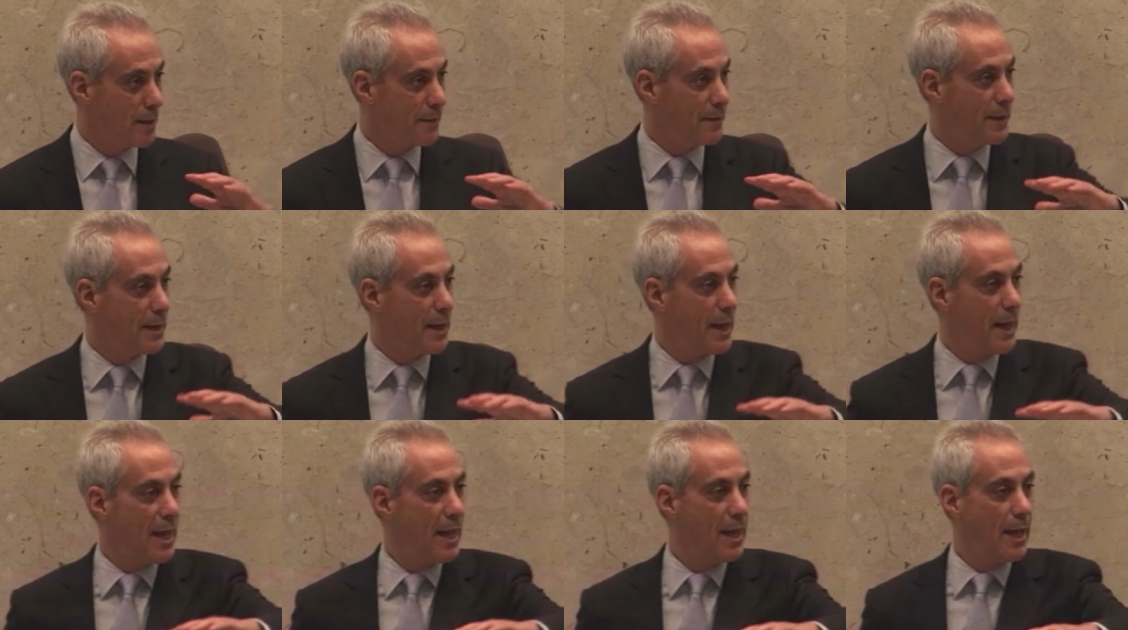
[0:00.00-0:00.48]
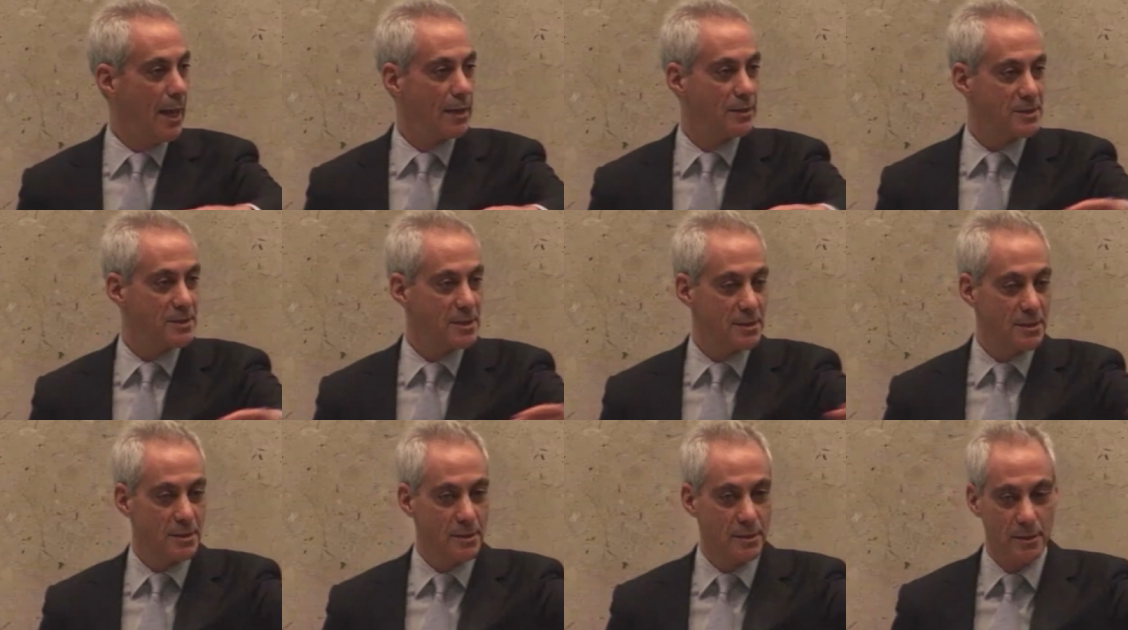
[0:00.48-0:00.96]
And then
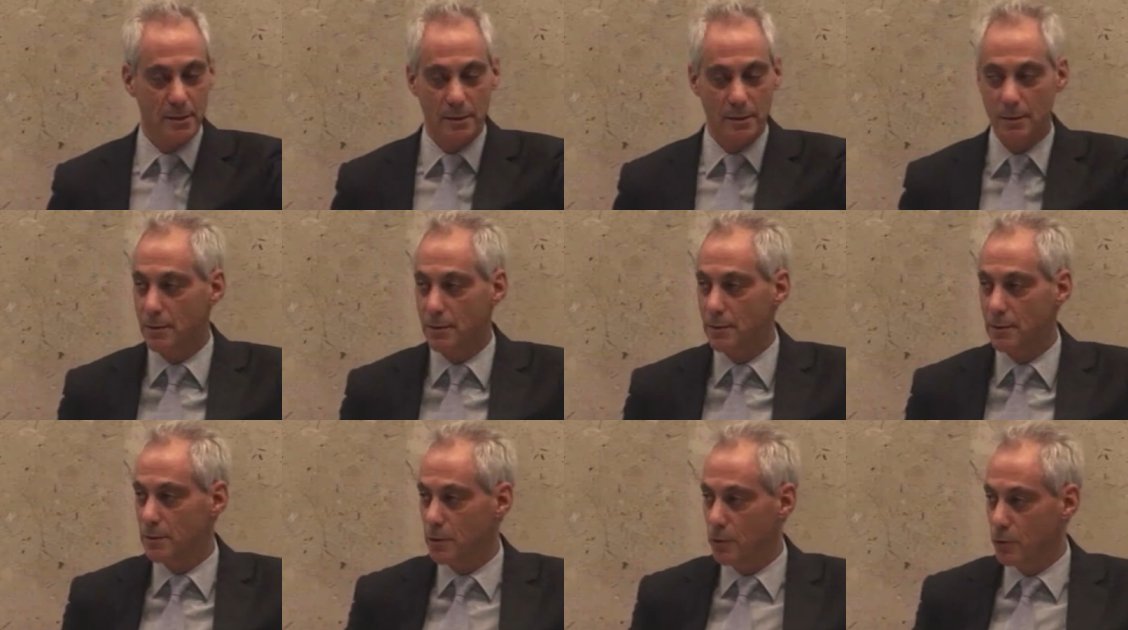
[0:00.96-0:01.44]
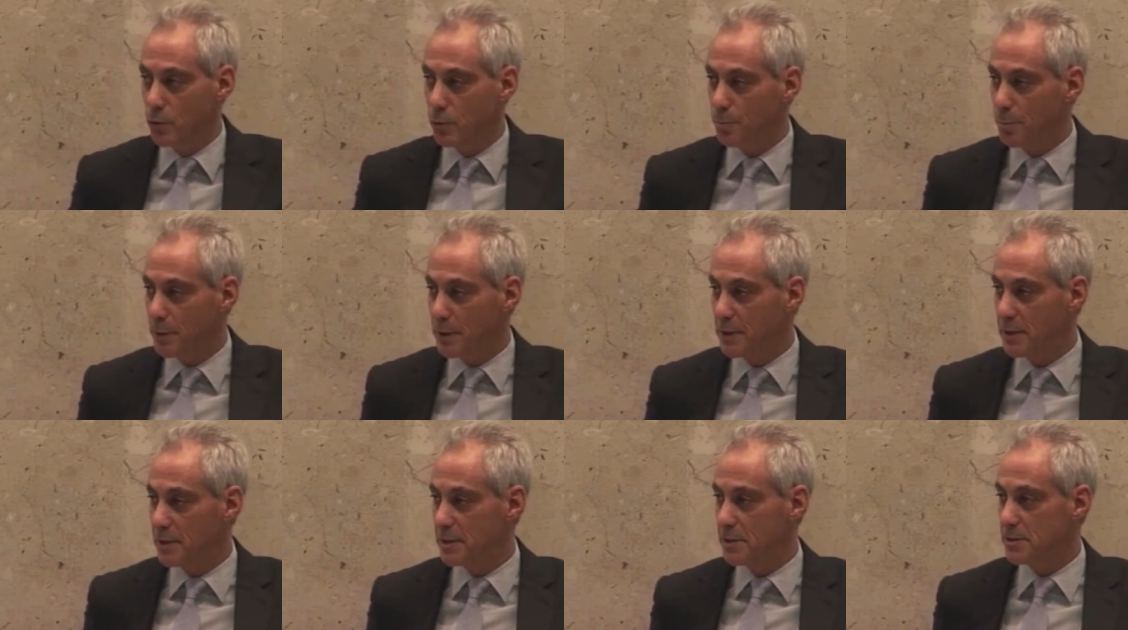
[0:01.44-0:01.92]
I said to the
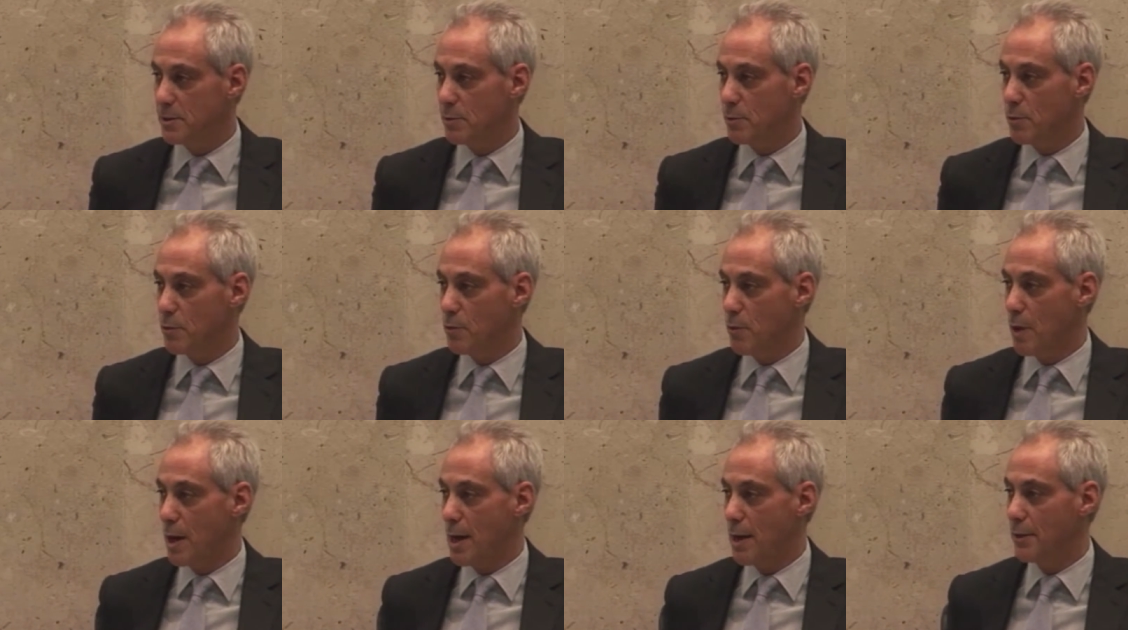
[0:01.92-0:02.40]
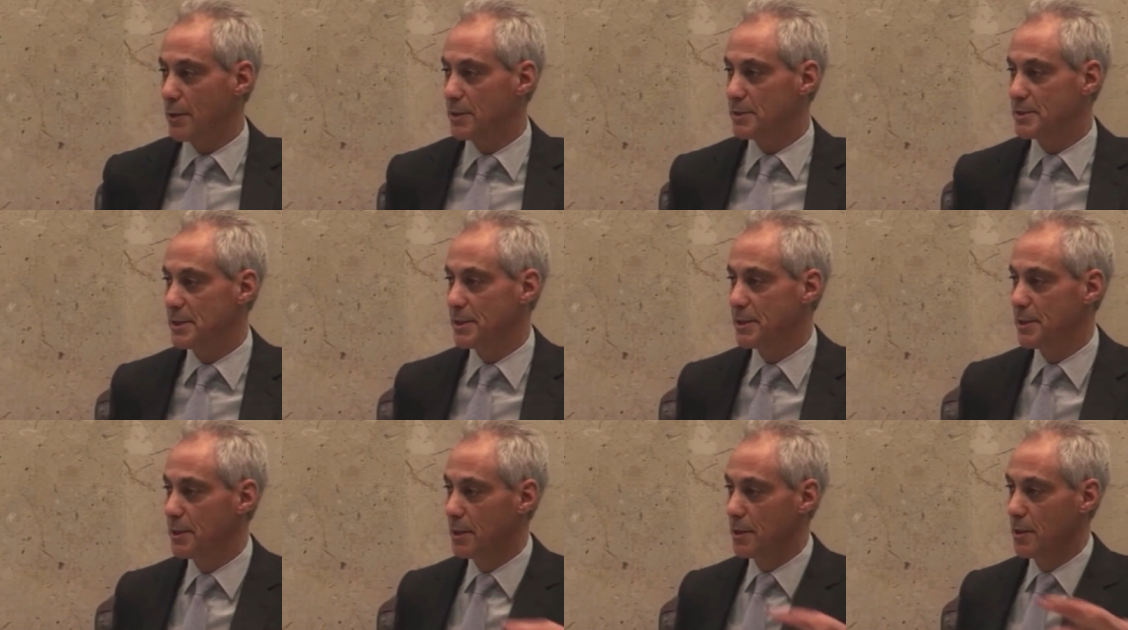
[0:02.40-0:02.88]
group of kids that were around,
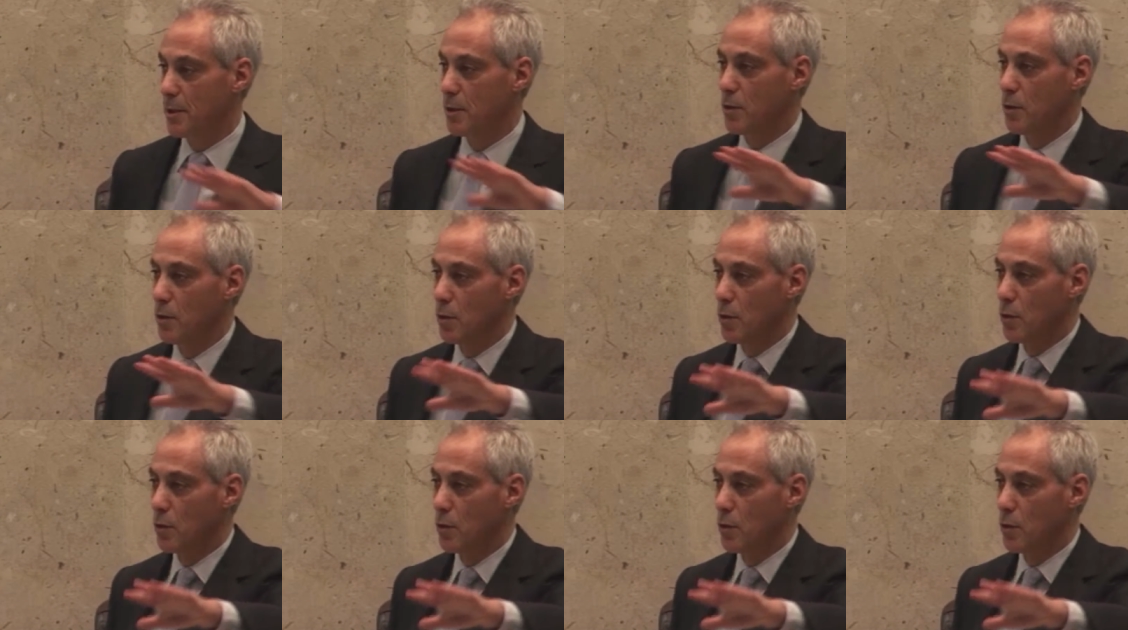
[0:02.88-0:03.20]
I said,